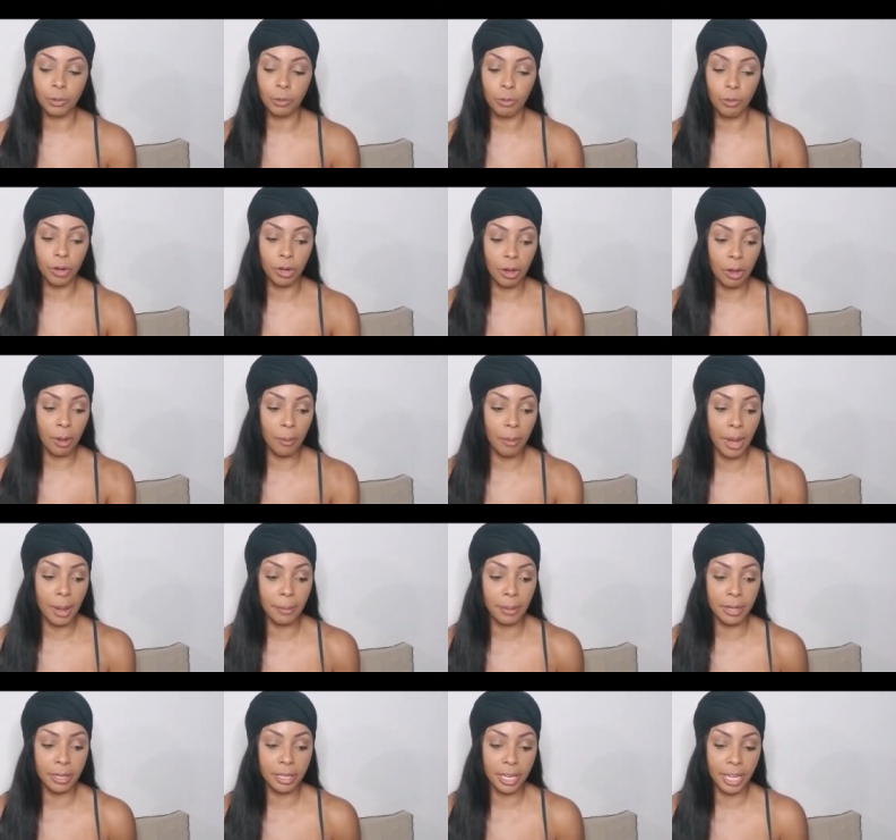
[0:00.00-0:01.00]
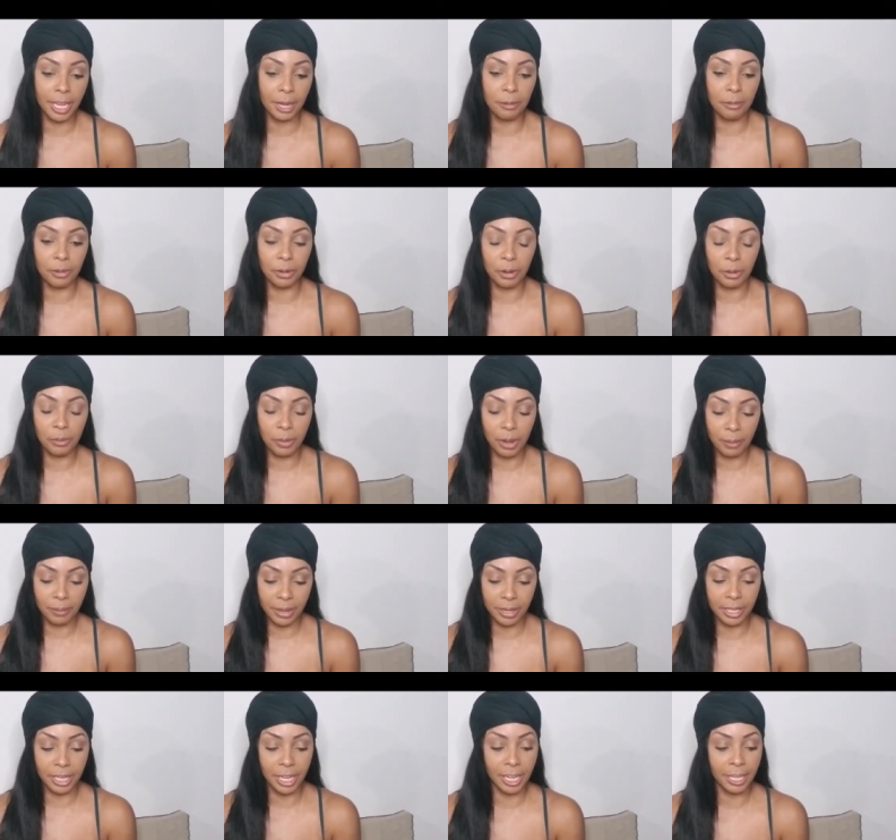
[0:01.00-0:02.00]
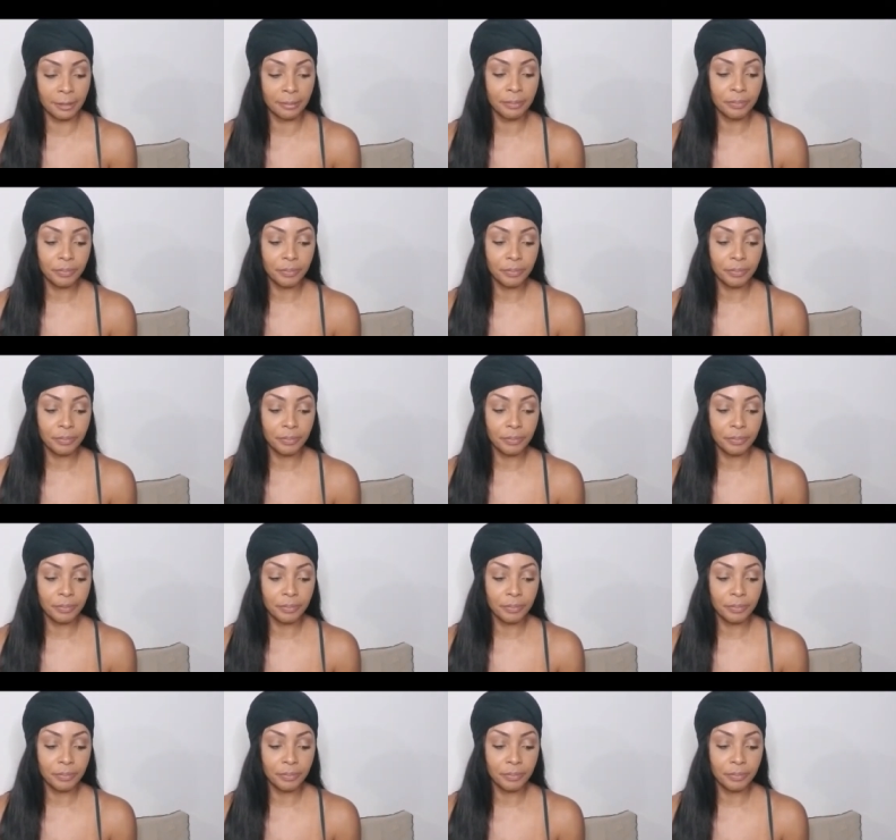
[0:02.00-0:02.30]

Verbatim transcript: Went on about my day. Went on about my day.